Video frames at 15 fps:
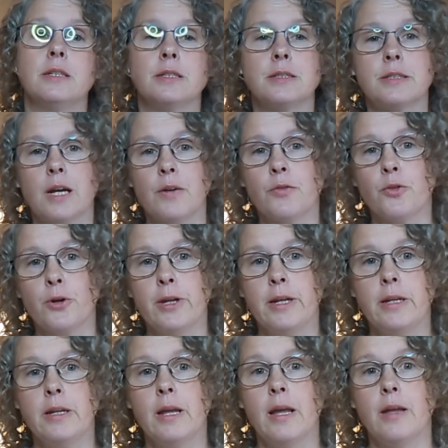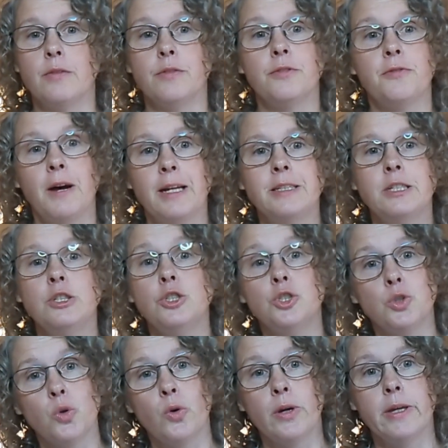discovering, and finding
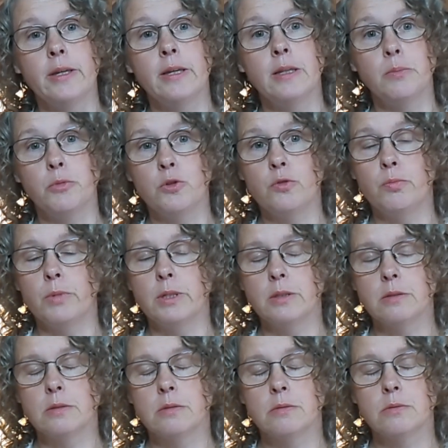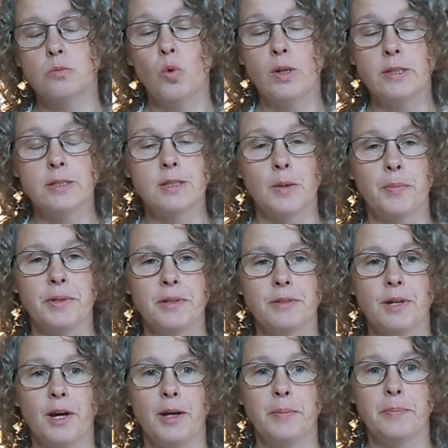joy in movement, one step at a
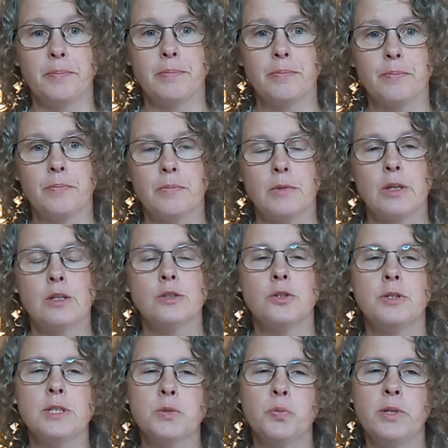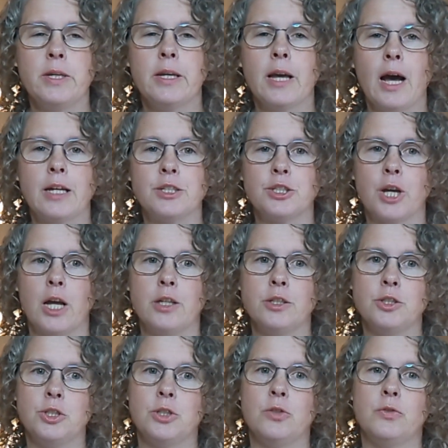time. So this week, I
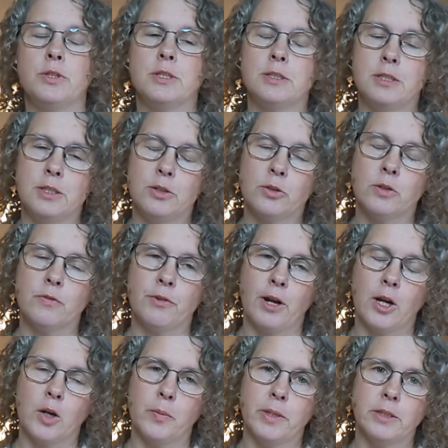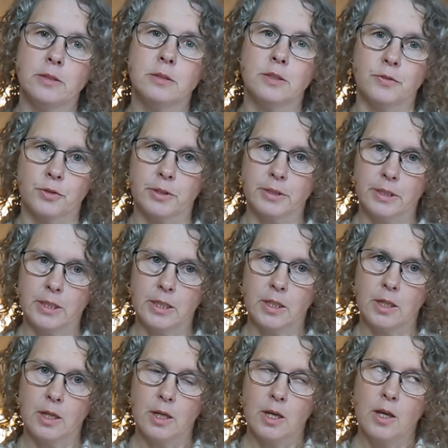challenge you to see your environment differently.
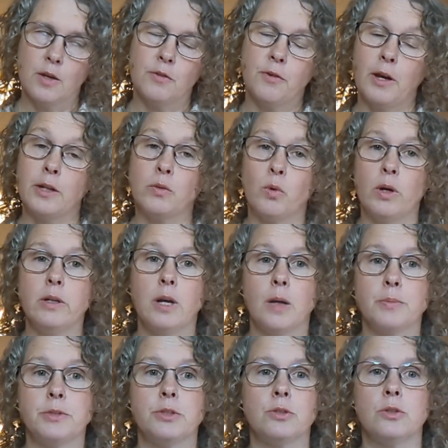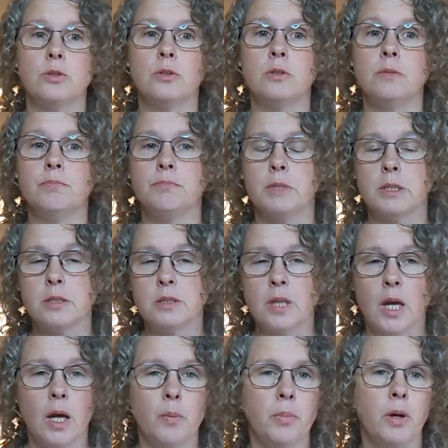Find one obstacle, a
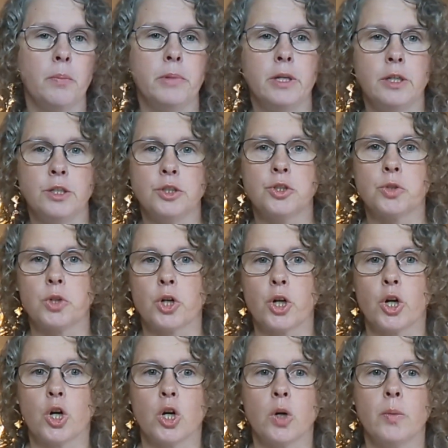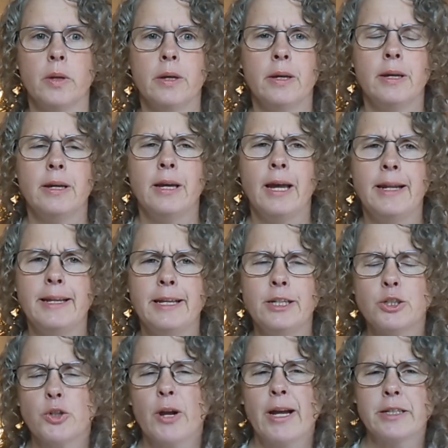step, a bench, or a curb, and
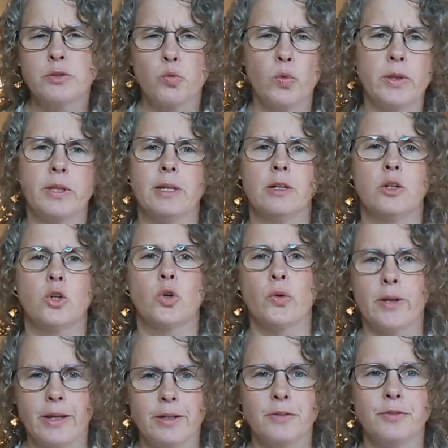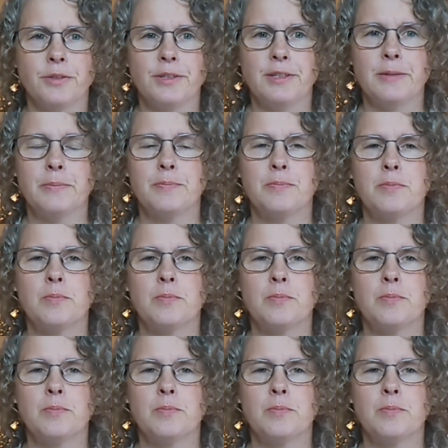interact with it creatively.